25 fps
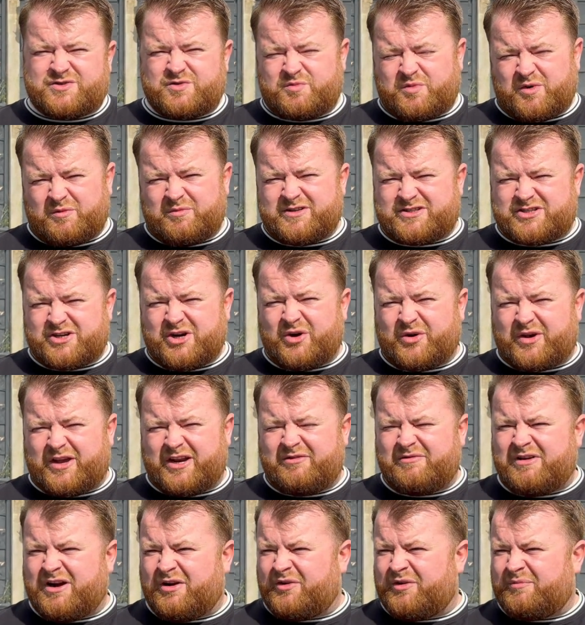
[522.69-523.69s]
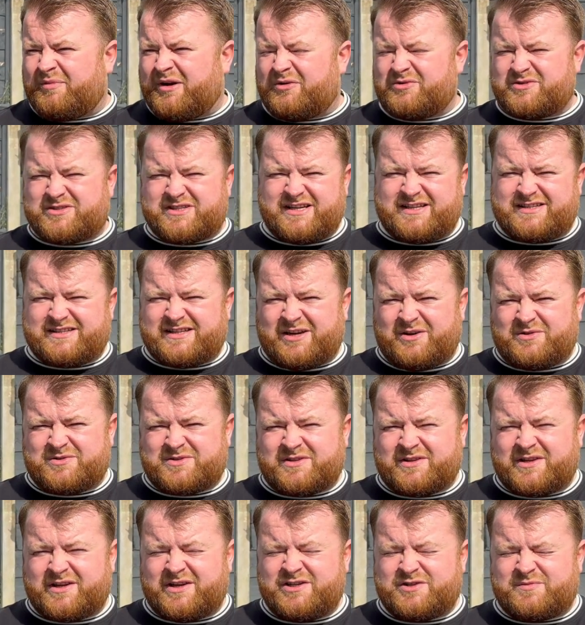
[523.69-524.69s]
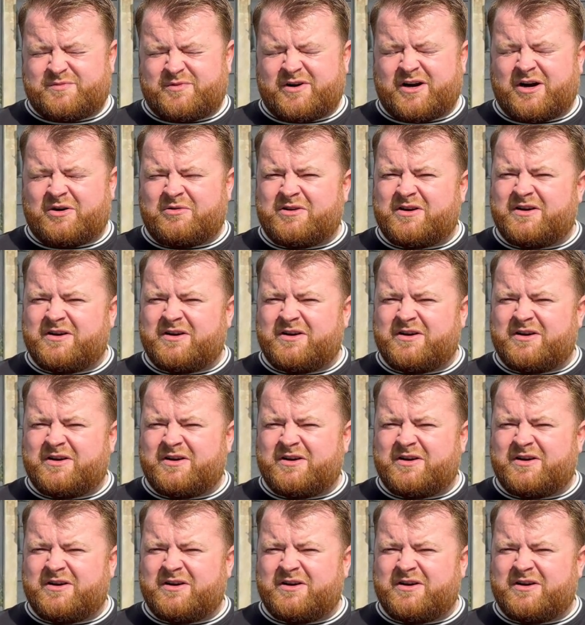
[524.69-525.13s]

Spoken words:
We're probably talking around about 6,000 litres per hour